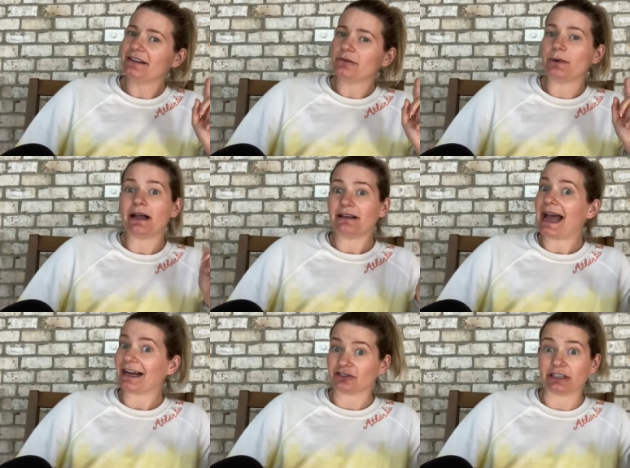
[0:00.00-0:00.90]
well,
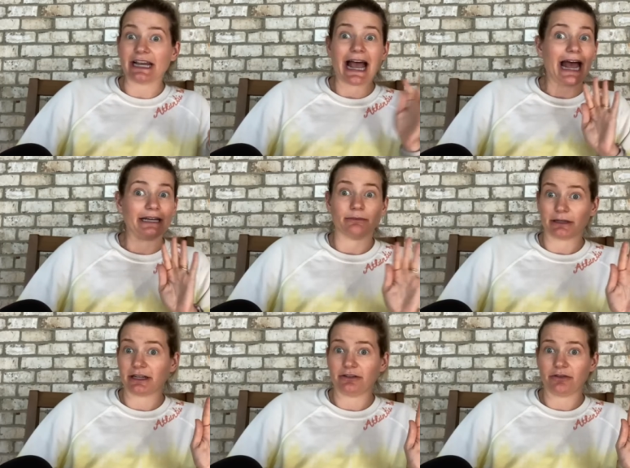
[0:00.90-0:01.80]
actually anyone
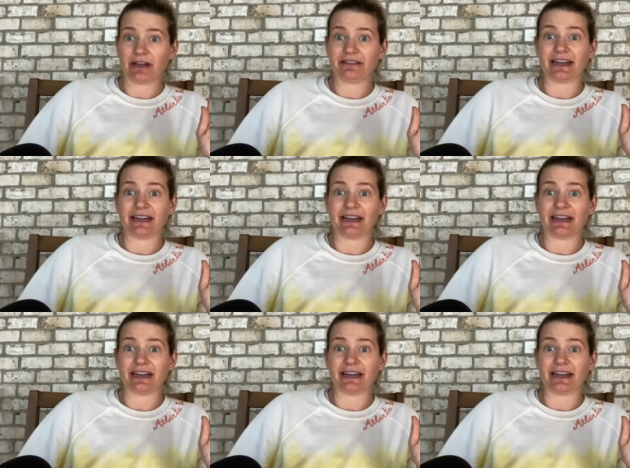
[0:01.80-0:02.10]
can do this.